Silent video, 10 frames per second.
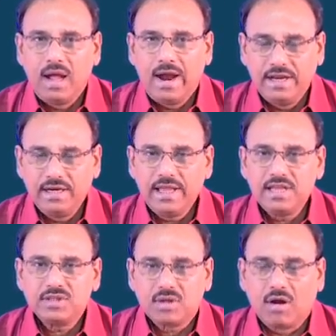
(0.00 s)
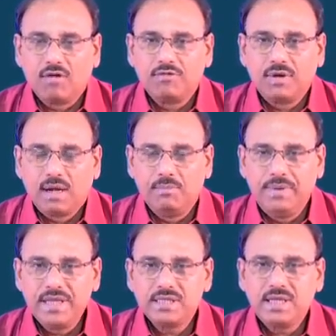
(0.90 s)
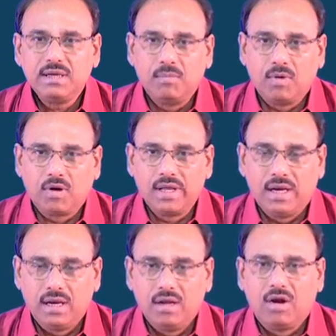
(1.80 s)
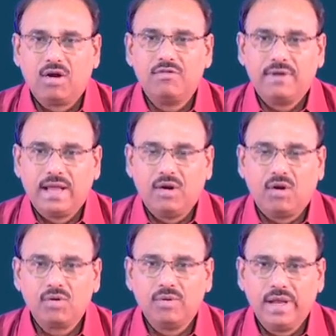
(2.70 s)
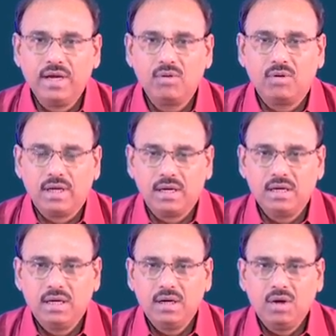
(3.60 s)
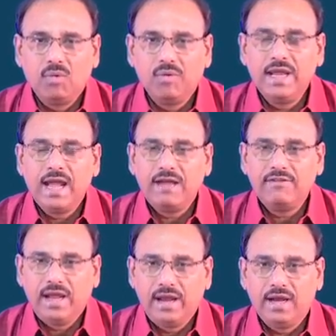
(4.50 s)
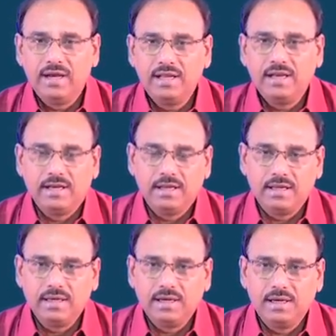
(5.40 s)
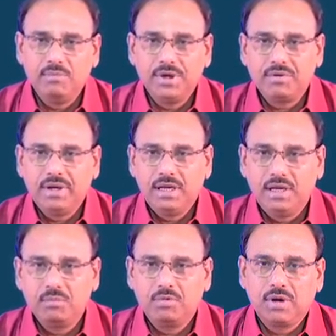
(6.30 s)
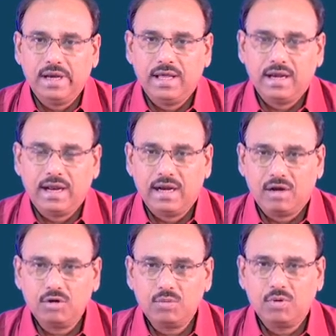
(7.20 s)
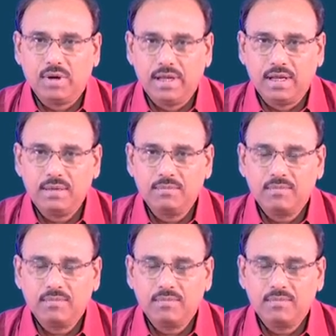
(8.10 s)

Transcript: And in case of a basic model of an autoencoder, we have a hidden layer in between input layer and output layer.